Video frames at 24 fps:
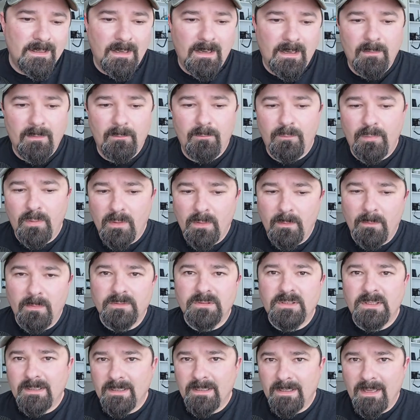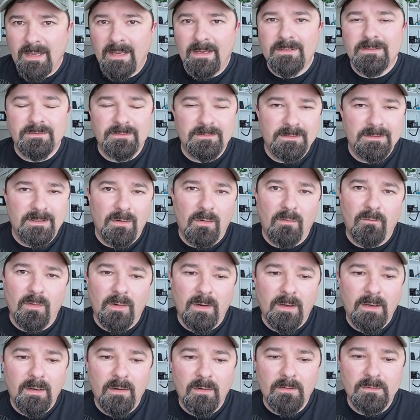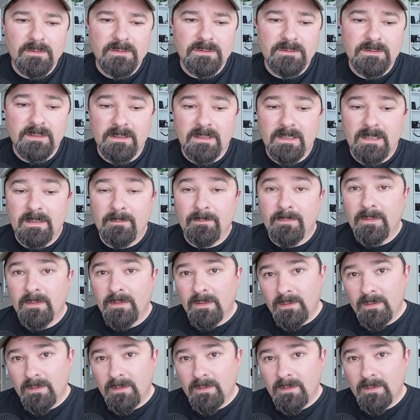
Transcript: I am publishing occasionally over here just to keep